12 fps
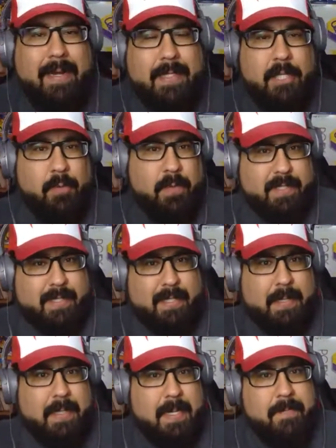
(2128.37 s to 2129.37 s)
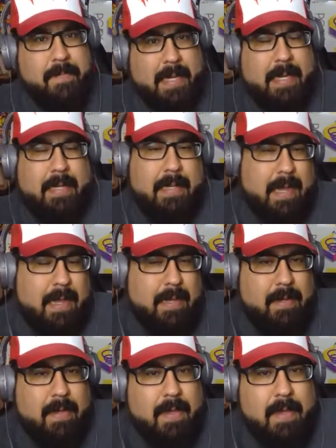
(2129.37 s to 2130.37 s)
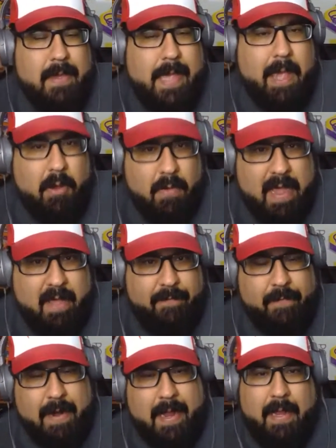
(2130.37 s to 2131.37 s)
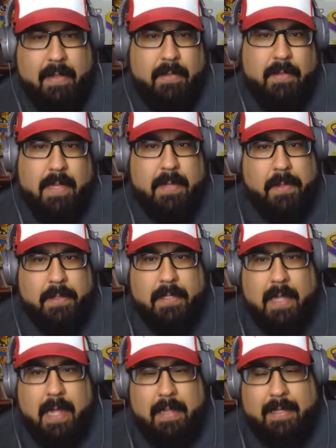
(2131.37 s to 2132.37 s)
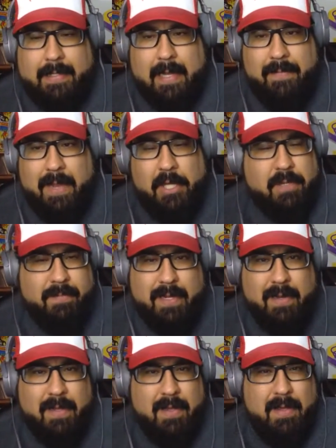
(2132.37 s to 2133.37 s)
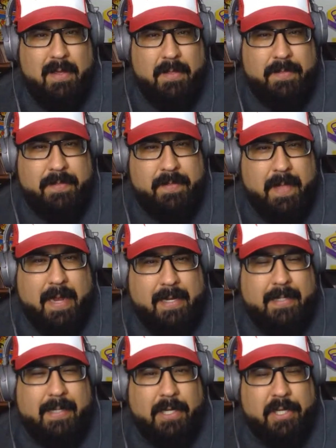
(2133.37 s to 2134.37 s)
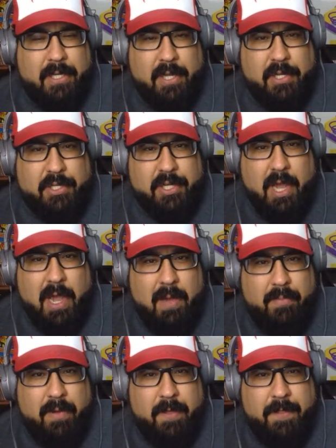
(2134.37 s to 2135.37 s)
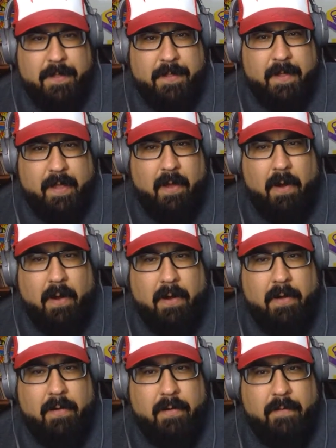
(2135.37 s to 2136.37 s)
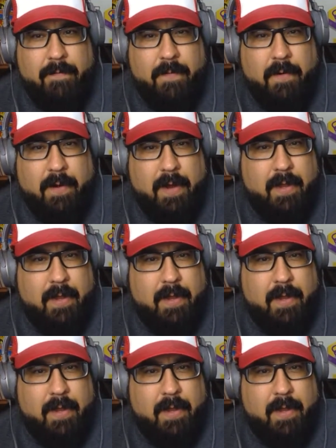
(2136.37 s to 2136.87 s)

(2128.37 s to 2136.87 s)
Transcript: as you would see them in like KOF, right? Like a lot less animation, but they did such a good job with the art for it.